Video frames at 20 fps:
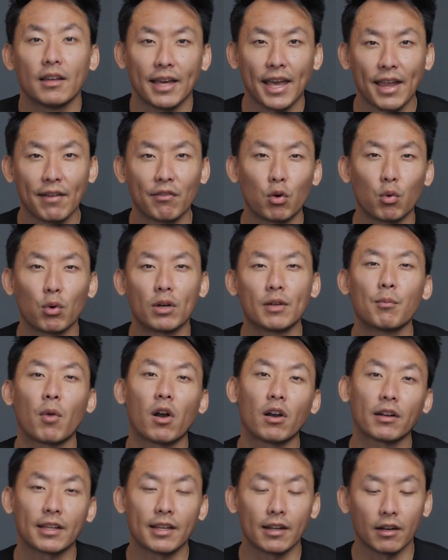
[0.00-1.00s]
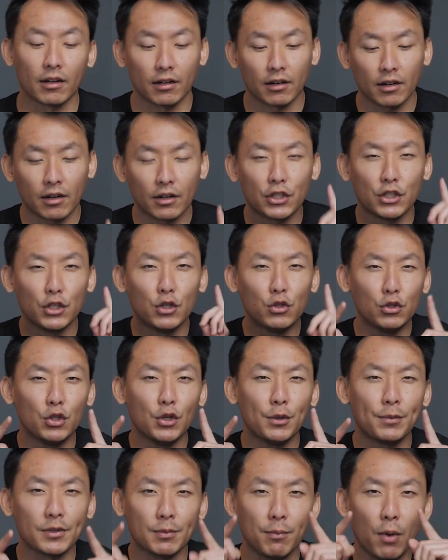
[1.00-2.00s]
Hey everyone, Mark here,
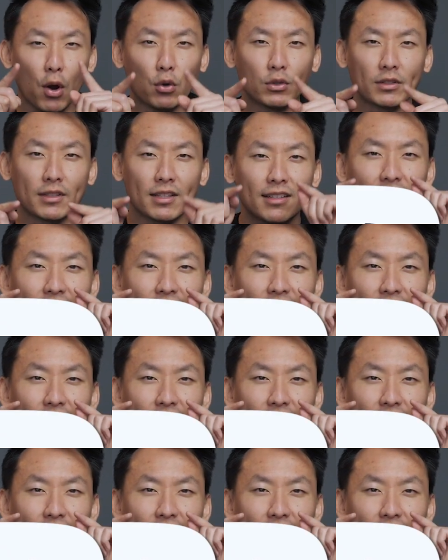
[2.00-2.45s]
YouTube's most